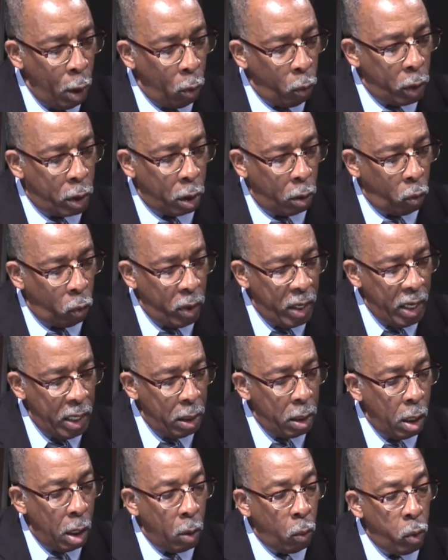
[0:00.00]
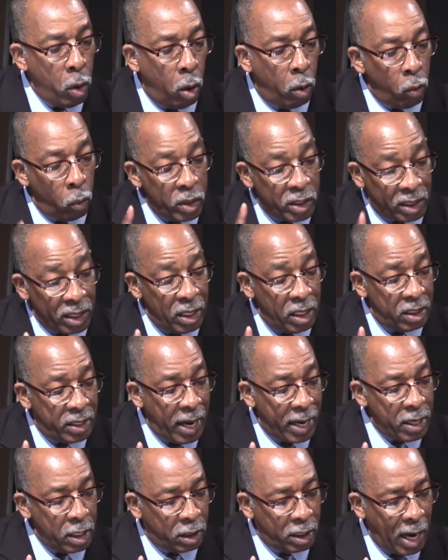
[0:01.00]
We're going to read, we'll, we're still in
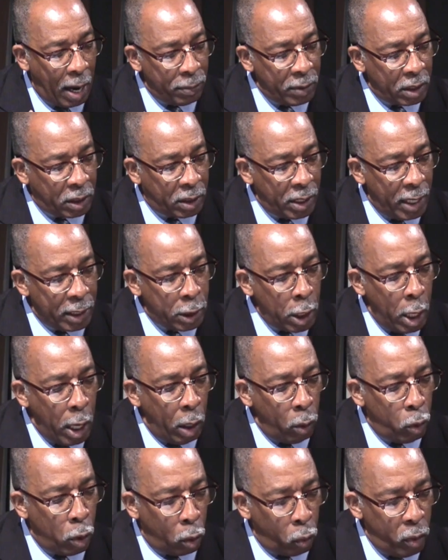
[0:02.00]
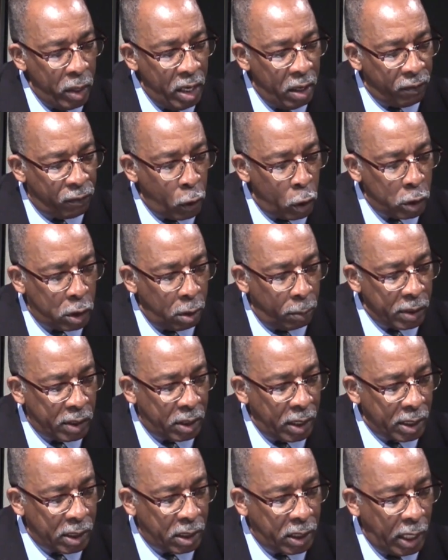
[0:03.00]
Daniel chapter 6, and we are gonna read in verse number
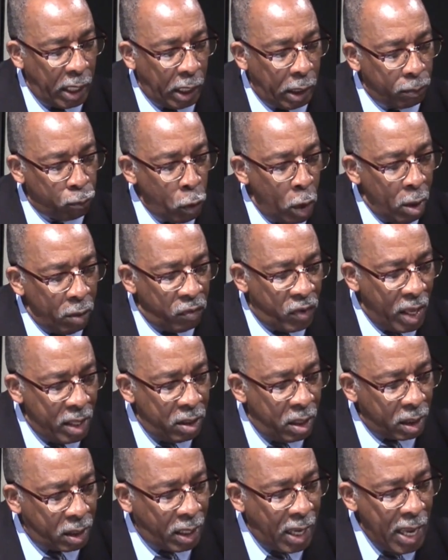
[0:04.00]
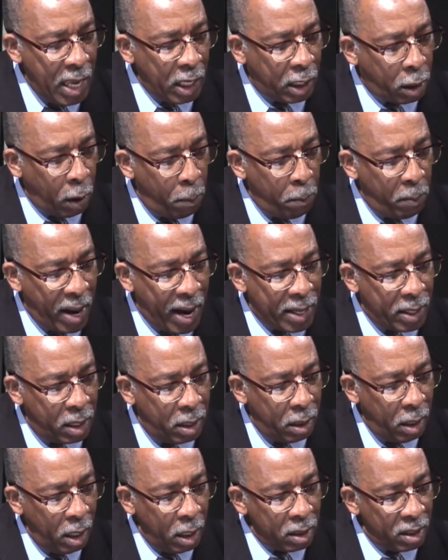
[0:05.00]
16. Then the king
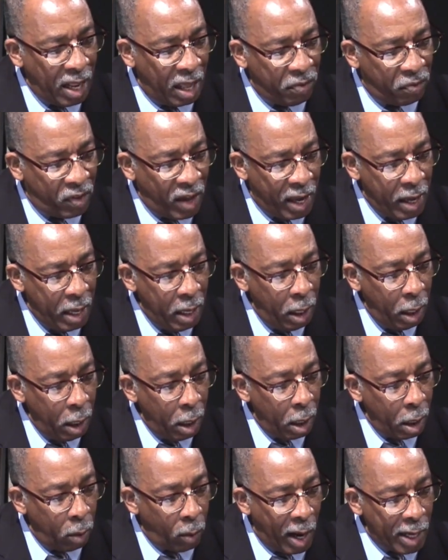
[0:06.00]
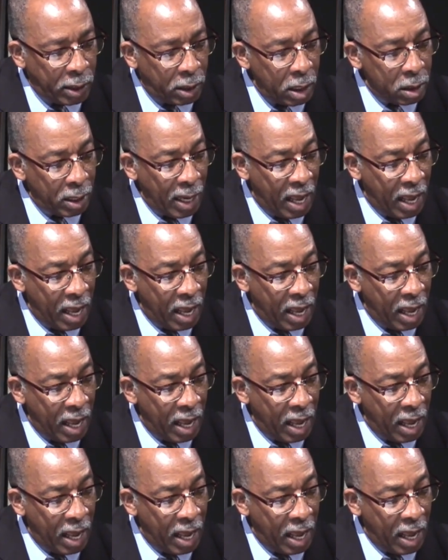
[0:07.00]
commanded that they Watch this.